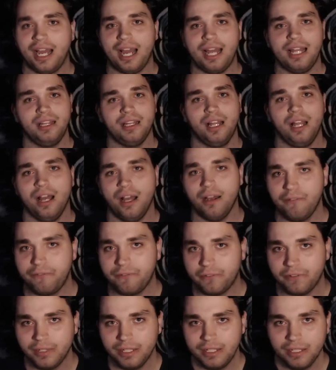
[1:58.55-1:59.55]
I
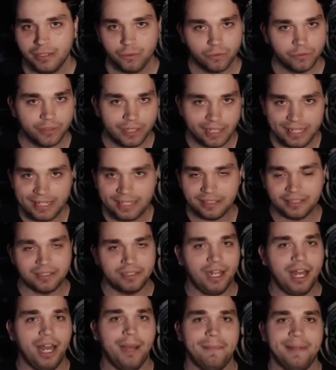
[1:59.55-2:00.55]
love reading the
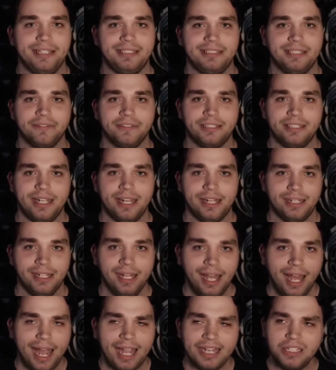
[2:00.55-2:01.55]
comments every day.
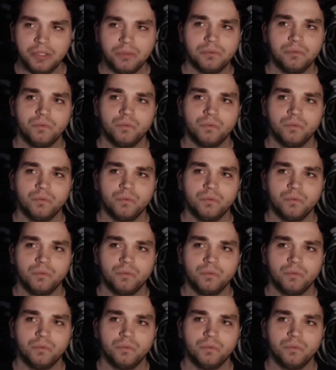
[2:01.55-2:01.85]
I don't